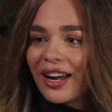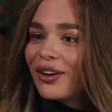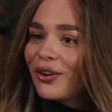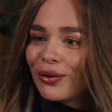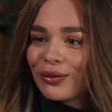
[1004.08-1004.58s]
I
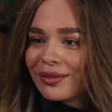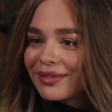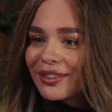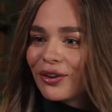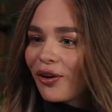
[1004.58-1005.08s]
don't know,
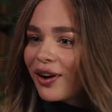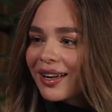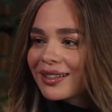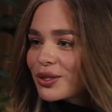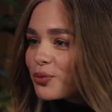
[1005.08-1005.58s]

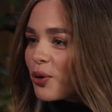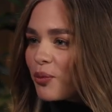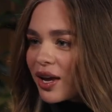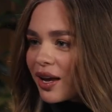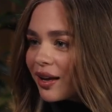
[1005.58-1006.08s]
going
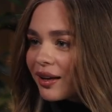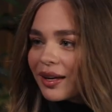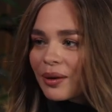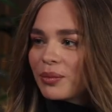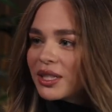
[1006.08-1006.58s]

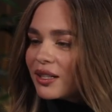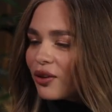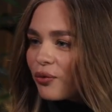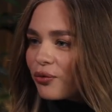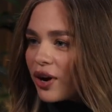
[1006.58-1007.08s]
swimming,
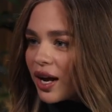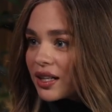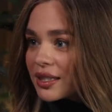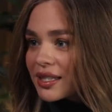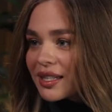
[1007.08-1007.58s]
meeting your
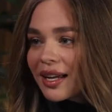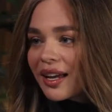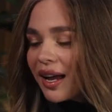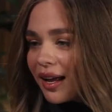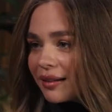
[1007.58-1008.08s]
friends.
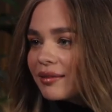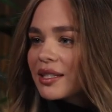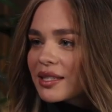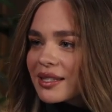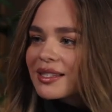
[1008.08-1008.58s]

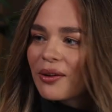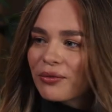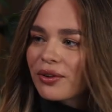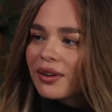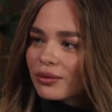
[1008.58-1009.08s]
And this is
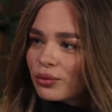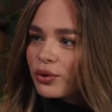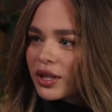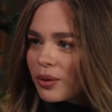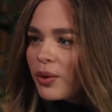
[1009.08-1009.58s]
something
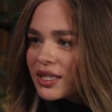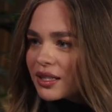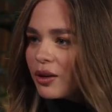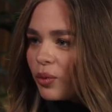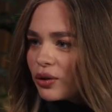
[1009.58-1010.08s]
really
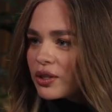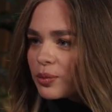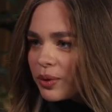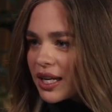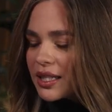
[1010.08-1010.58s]
amazing about
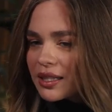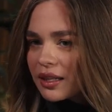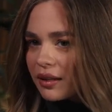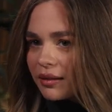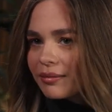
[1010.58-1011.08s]
this
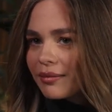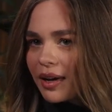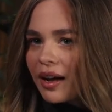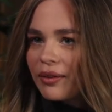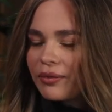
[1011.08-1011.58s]
place. And
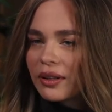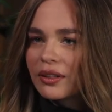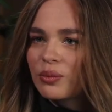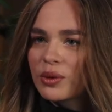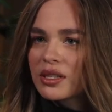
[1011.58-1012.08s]
I
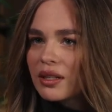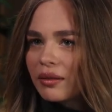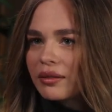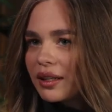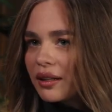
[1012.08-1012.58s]
felt it
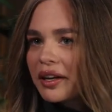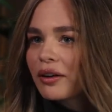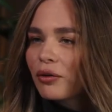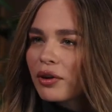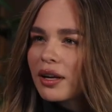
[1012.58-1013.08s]
myself, that
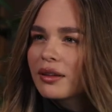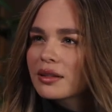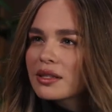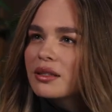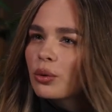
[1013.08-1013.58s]
like, okay,
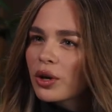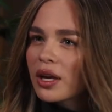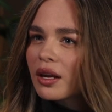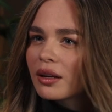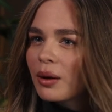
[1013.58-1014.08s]
this is the
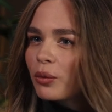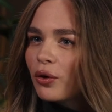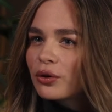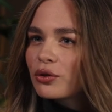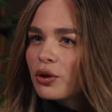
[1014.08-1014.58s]
weekend, I'm
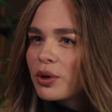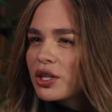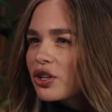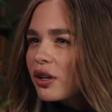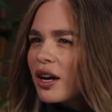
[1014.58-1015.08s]
going to the
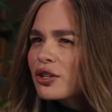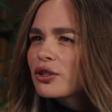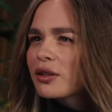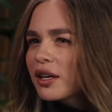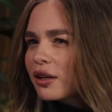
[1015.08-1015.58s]
beach. And
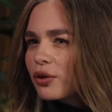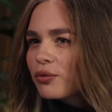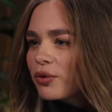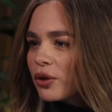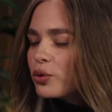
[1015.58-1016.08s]
actually, like,
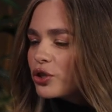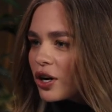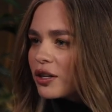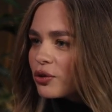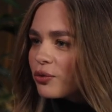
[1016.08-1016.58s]
you feel
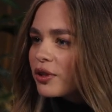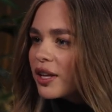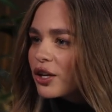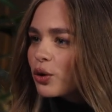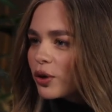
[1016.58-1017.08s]
recharged, you
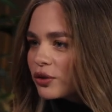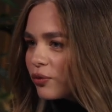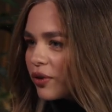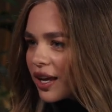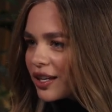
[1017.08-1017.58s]
feel like you
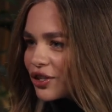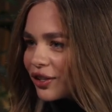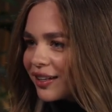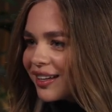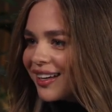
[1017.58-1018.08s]
went on
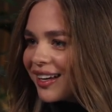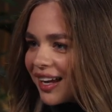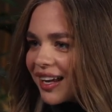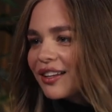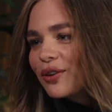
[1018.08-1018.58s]
vacation
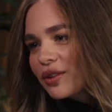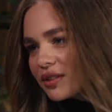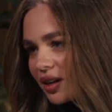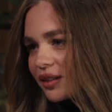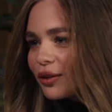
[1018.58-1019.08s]
and you
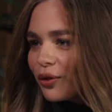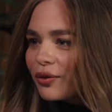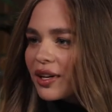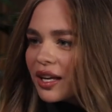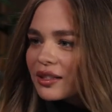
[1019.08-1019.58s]
can start all
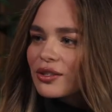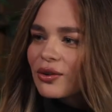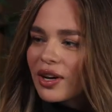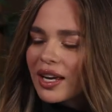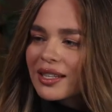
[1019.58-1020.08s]
over again.
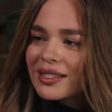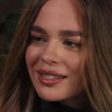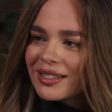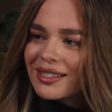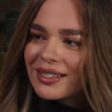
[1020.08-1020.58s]
So I
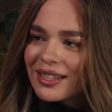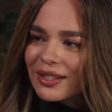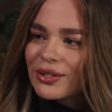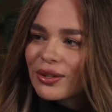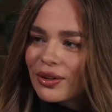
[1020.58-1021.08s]
guess this is
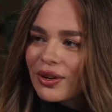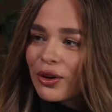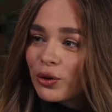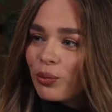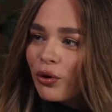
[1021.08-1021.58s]
also
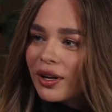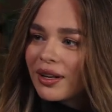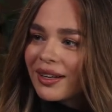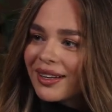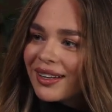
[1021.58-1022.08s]
a good point.